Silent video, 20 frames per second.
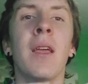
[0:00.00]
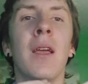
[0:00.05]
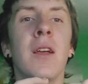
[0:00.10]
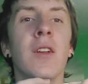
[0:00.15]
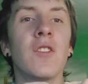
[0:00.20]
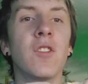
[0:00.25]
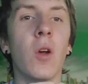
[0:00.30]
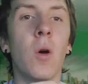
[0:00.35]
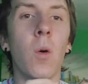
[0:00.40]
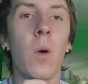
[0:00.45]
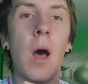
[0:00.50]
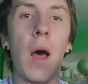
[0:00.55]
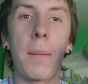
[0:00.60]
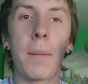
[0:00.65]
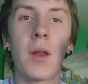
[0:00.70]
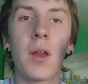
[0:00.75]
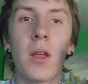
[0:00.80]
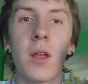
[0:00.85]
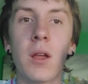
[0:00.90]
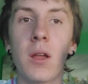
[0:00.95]
So I'm
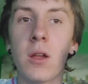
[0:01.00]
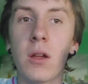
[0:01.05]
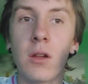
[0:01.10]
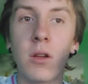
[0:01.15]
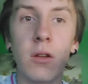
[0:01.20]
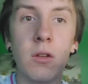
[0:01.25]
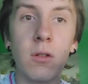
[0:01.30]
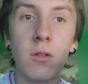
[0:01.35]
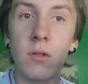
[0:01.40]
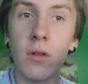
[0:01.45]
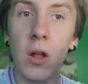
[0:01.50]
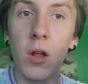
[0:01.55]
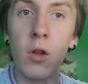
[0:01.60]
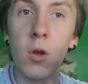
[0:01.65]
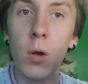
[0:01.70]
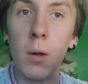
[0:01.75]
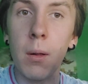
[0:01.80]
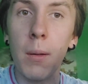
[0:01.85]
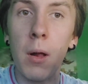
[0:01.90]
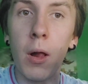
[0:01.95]
going to tell
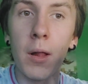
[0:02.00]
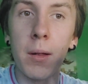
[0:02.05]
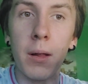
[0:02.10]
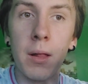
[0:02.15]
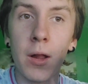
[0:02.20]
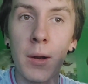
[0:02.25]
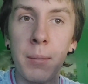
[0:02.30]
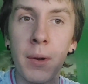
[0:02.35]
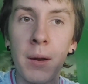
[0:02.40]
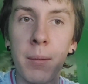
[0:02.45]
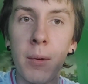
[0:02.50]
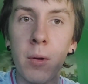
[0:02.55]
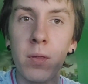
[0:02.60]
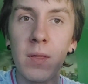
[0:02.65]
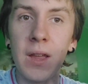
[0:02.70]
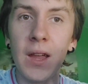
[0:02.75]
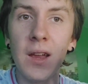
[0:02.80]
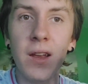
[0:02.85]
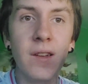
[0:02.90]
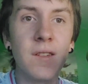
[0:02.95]
you a little bit about
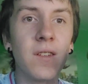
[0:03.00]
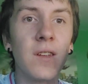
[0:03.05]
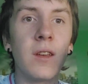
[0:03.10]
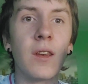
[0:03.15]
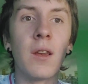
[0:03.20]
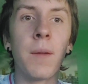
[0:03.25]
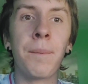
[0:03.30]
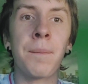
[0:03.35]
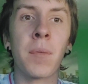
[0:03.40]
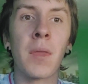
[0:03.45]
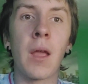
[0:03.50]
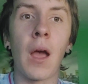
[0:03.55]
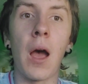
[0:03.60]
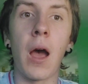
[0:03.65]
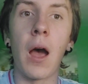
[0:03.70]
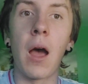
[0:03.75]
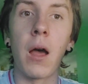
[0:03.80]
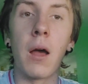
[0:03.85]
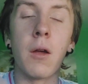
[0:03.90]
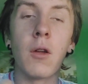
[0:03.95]
these and
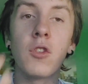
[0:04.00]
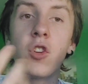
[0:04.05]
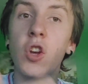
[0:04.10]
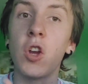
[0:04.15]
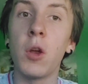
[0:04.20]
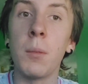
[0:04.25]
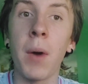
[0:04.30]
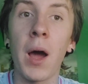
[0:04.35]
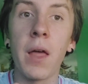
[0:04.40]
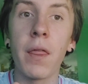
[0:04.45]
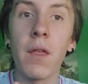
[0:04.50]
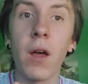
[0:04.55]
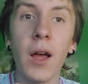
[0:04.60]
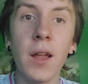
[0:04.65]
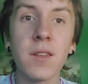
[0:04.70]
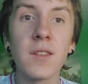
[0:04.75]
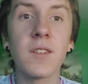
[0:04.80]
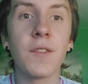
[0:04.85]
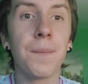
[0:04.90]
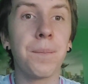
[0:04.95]
show you my
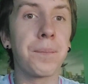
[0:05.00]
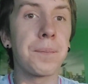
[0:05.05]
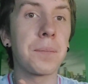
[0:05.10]
thoughts.